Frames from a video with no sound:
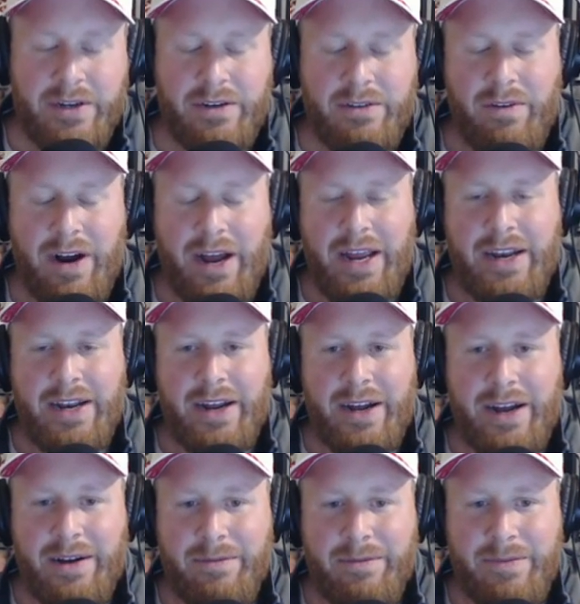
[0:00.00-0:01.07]
right?
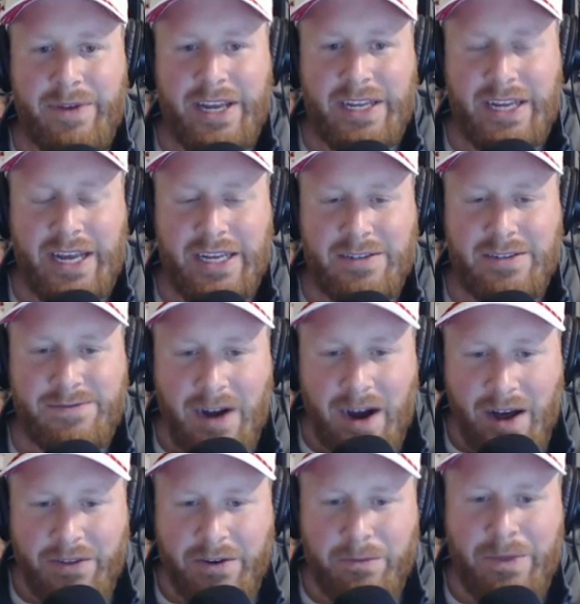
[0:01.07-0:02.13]
His
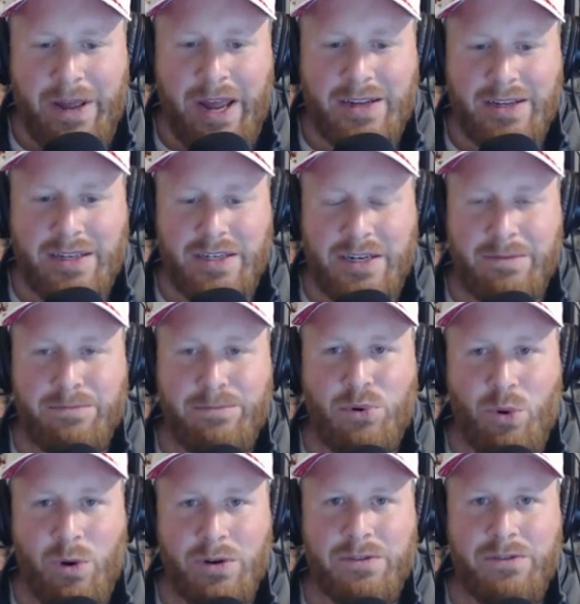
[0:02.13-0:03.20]
father being such an
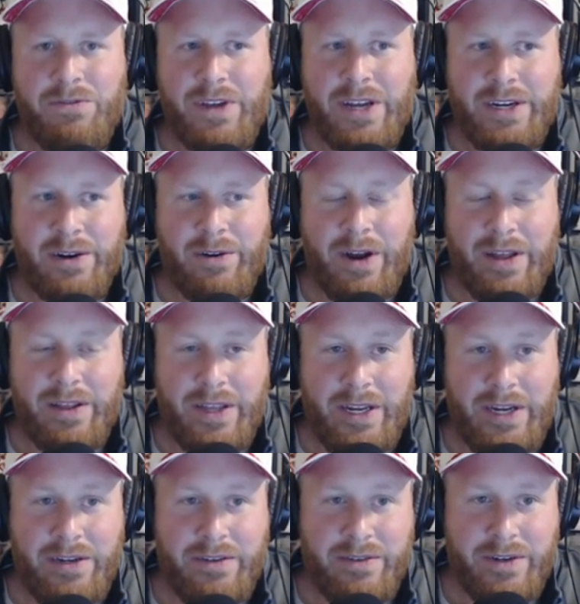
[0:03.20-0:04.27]
important figure in
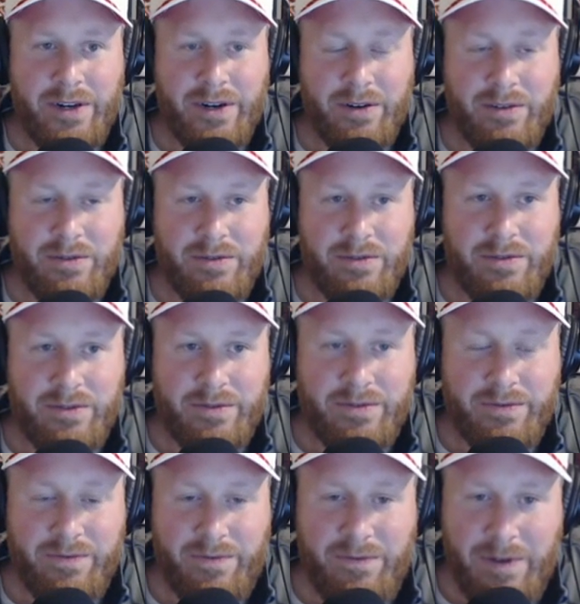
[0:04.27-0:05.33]
the
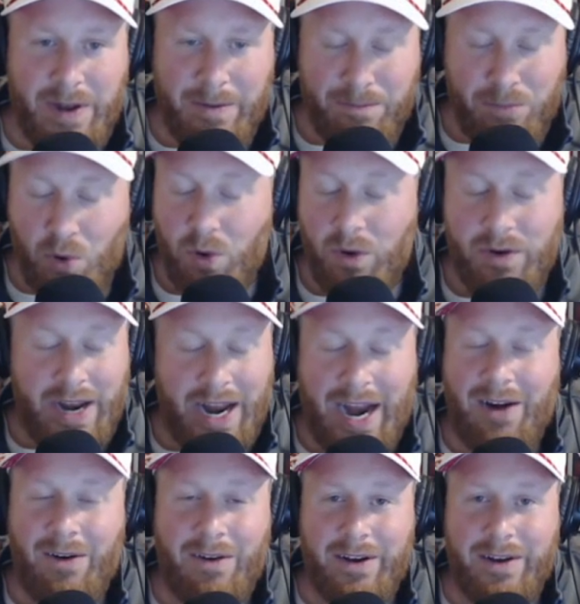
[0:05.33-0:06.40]
important
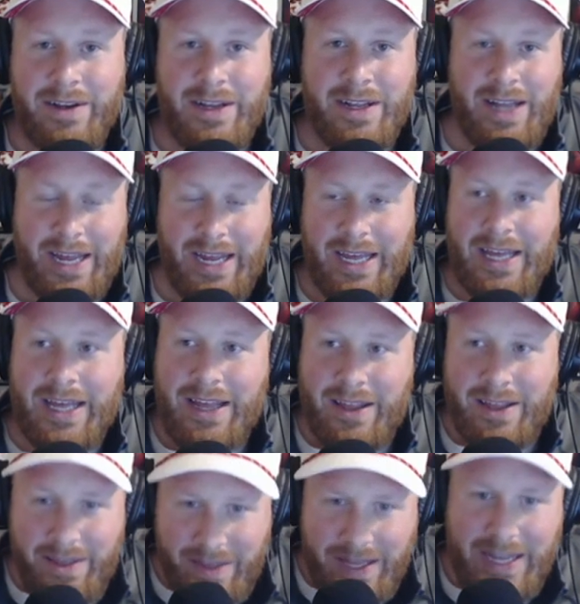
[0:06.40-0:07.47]
era, like
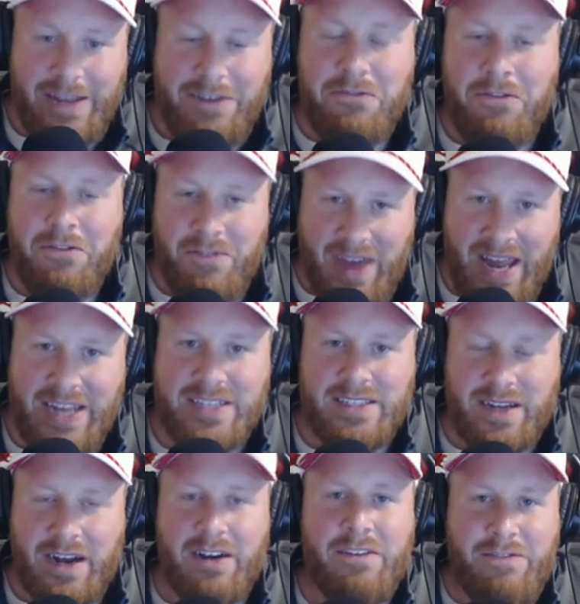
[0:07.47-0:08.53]
the face
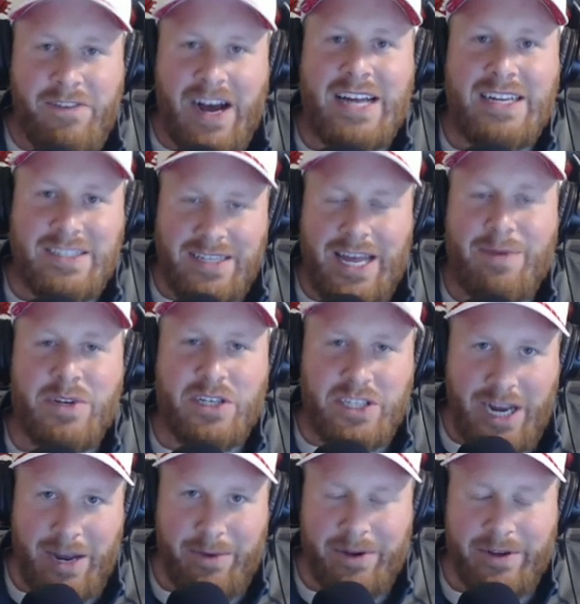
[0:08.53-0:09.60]
of Phi Slamma
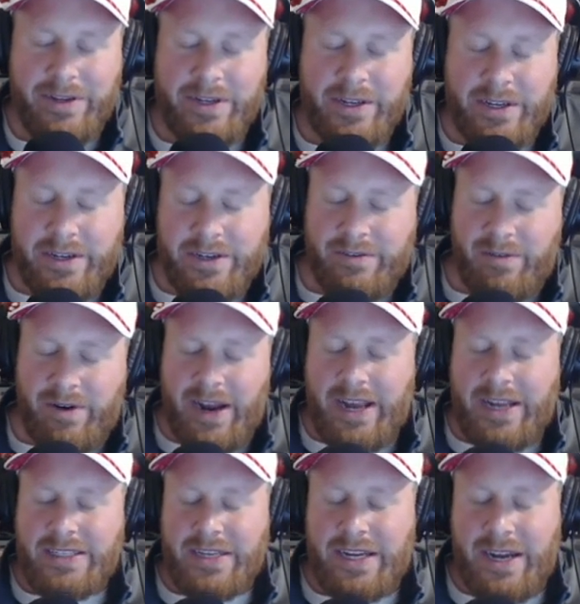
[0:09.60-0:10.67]
Jamma,
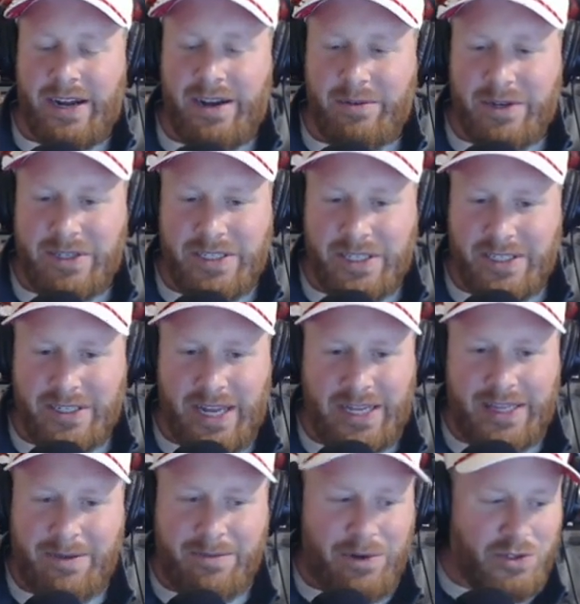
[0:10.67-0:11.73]
right? Which is like
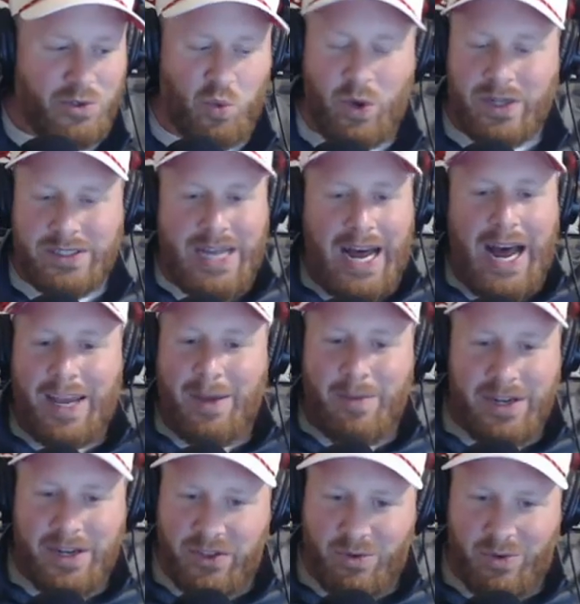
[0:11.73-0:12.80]
the most well
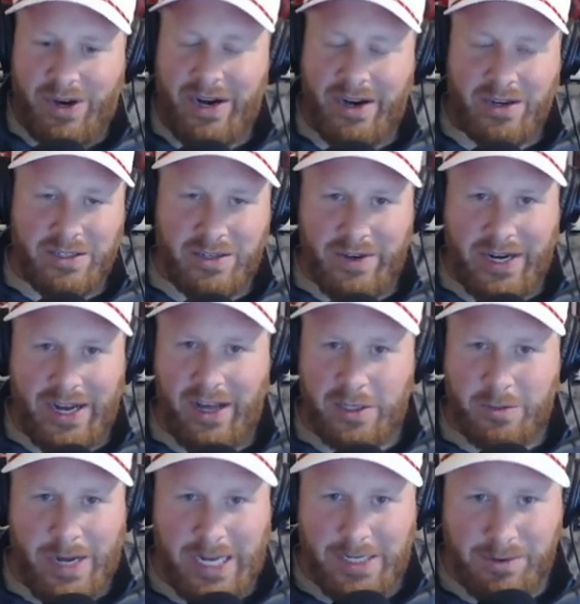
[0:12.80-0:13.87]
documented 3 years of a college
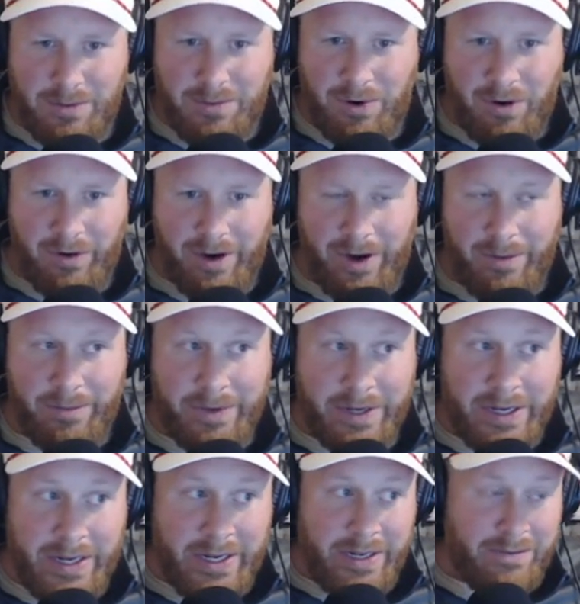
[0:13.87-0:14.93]
basketball program,
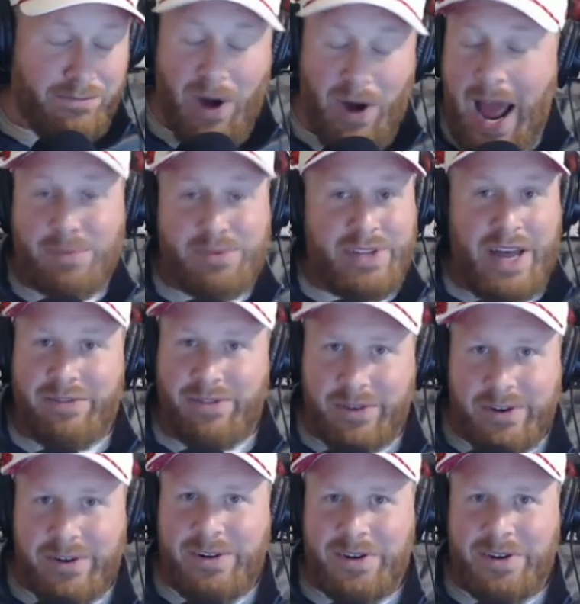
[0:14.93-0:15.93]
perhaps ever,